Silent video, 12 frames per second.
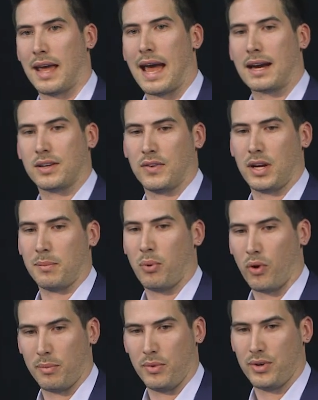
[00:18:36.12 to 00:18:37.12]
activating
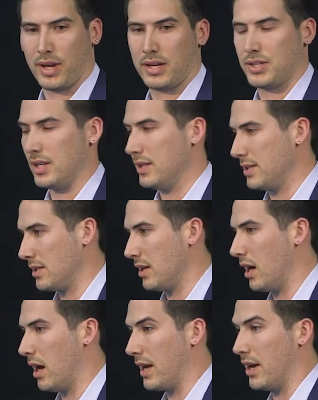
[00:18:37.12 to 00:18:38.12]
point mutations
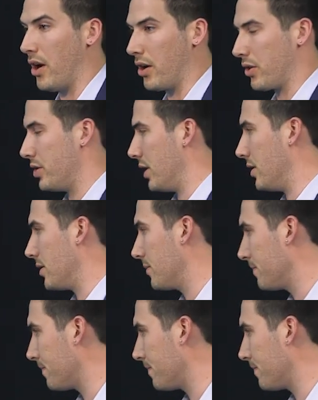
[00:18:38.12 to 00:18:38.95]
in oncogenes.